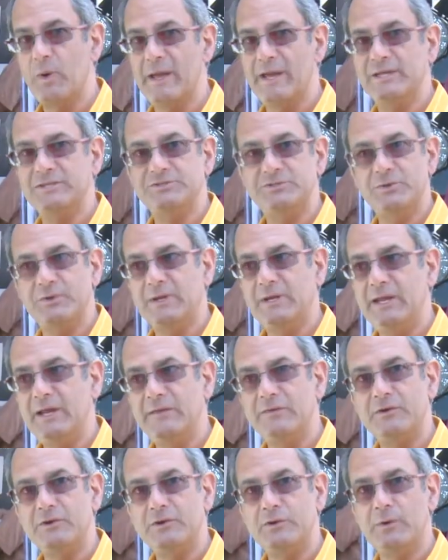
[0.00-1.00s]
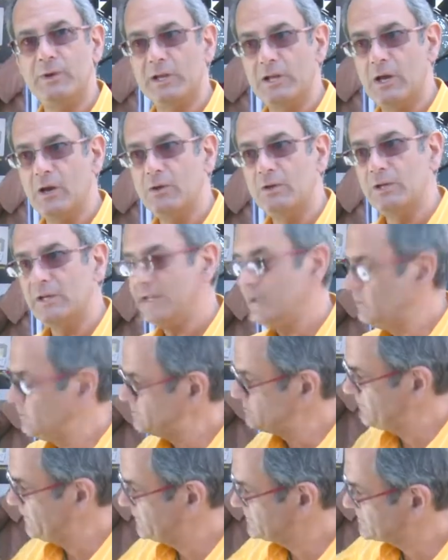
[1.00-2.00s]
ways. You can either do it locally,
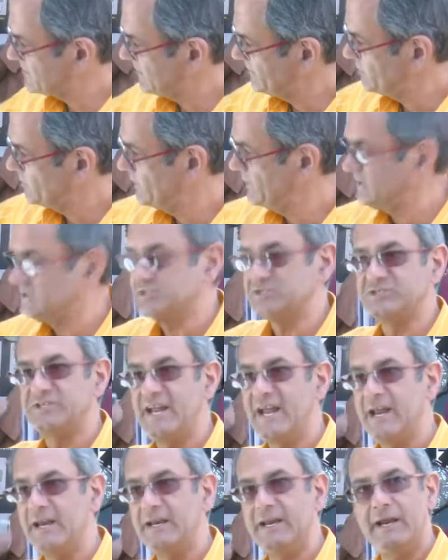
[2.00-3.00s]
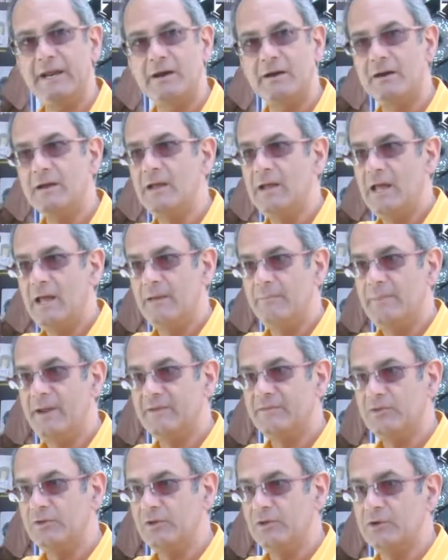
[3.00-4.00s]
which means I'm going to stand here and
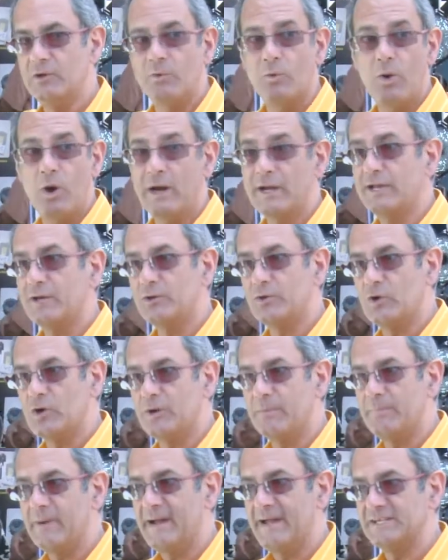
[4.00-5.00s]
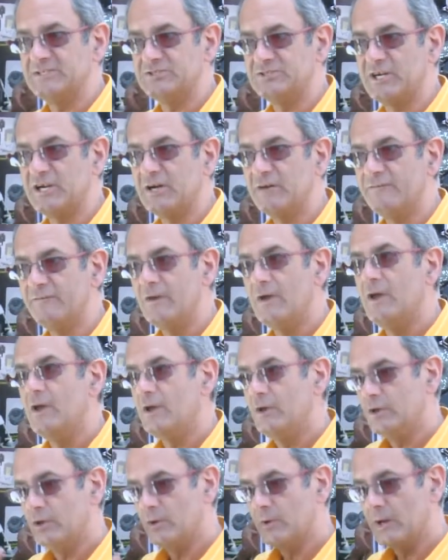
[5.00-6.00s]
make the unit walk and talk by itself.
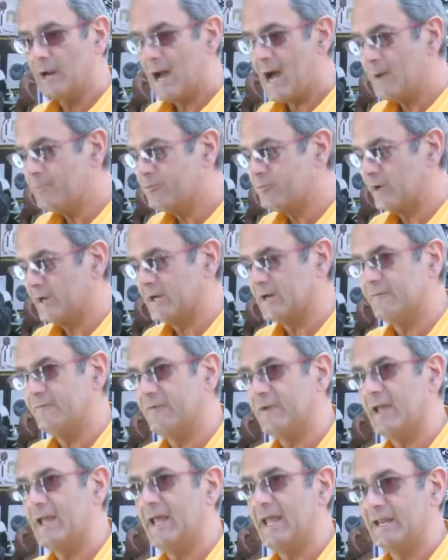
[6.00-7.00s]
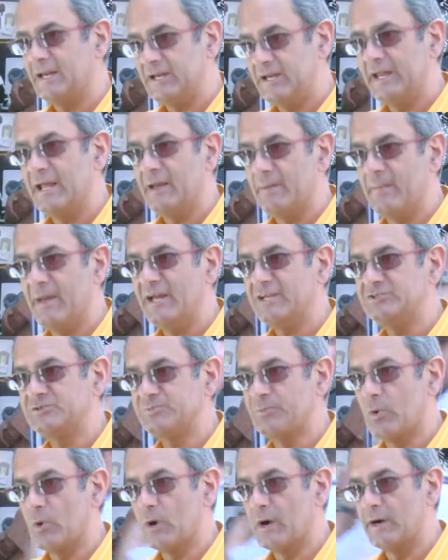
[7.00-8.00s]
You can operate it via a DMX
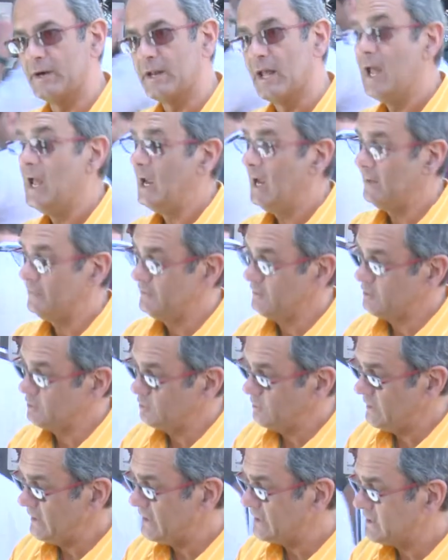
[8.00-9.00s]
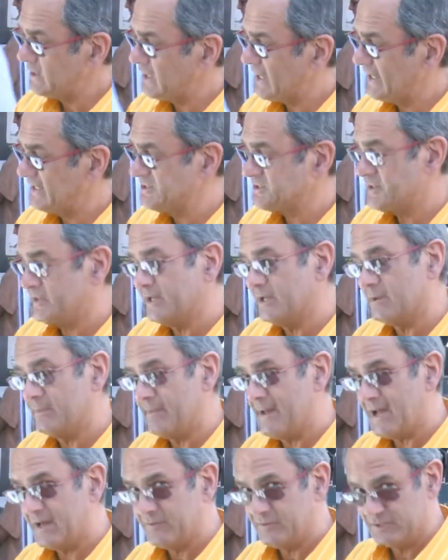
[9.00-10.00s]
board, and the unique nice thing
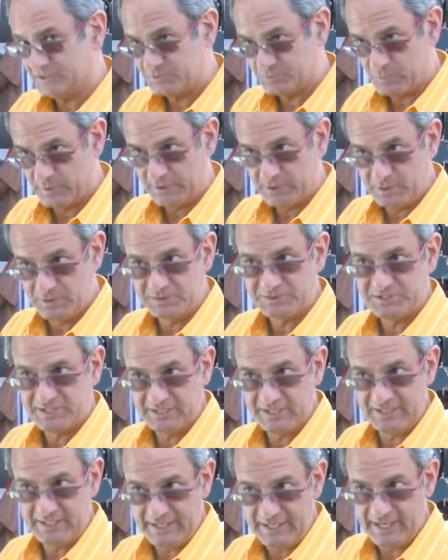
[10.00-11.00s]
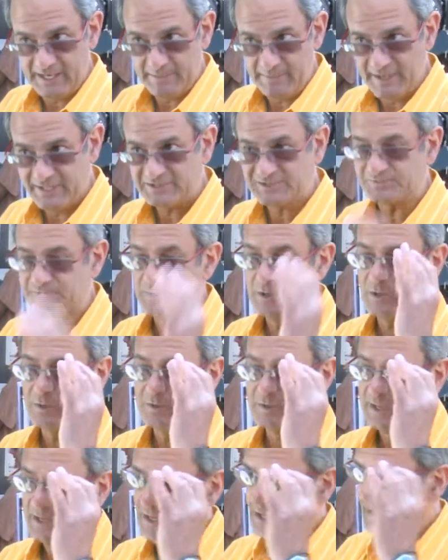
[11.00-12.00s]
about this when used in DMX mode